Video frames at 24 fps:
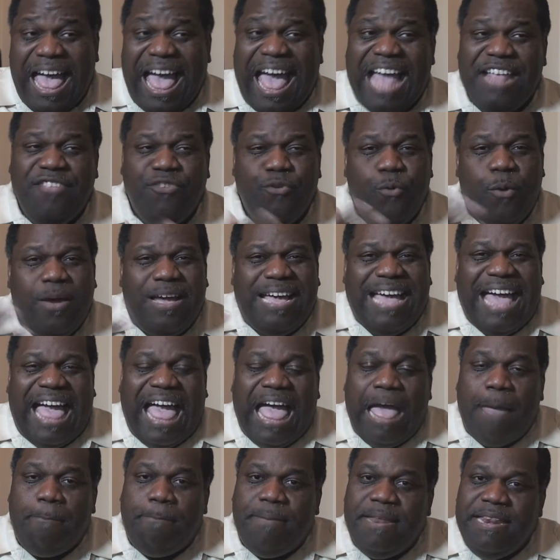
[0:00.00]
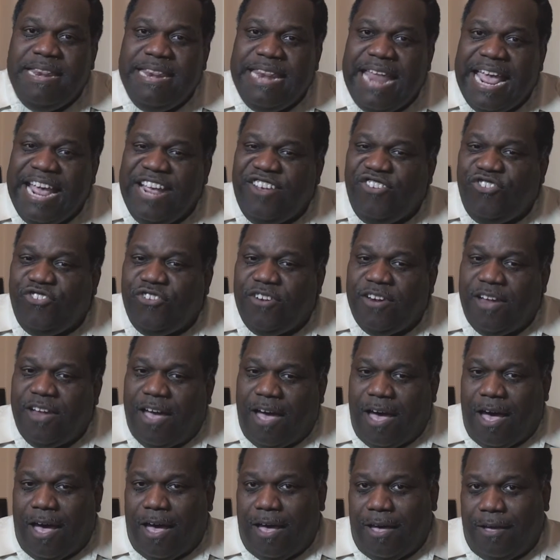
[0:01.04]
I do a combination
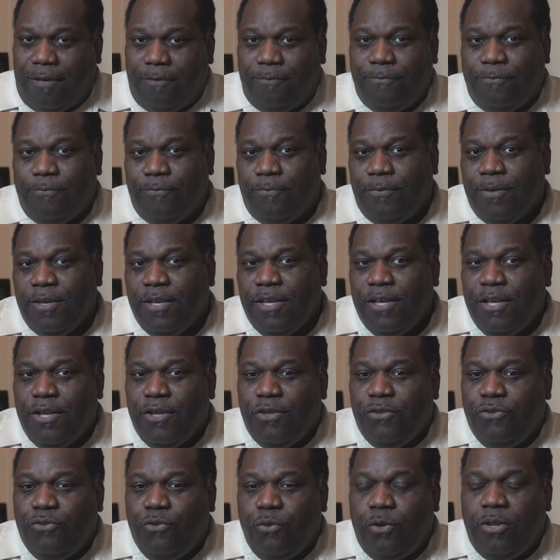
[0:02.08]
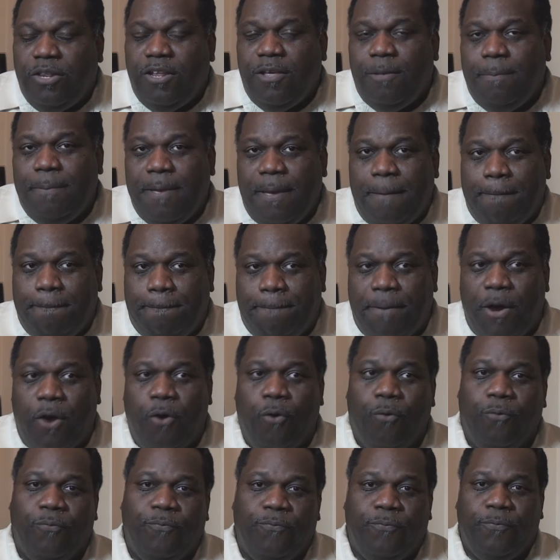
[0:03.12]
of. Do a little bit of
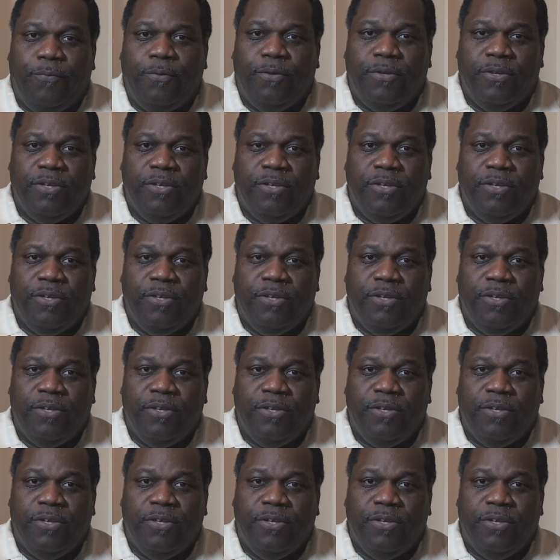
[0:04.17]
both.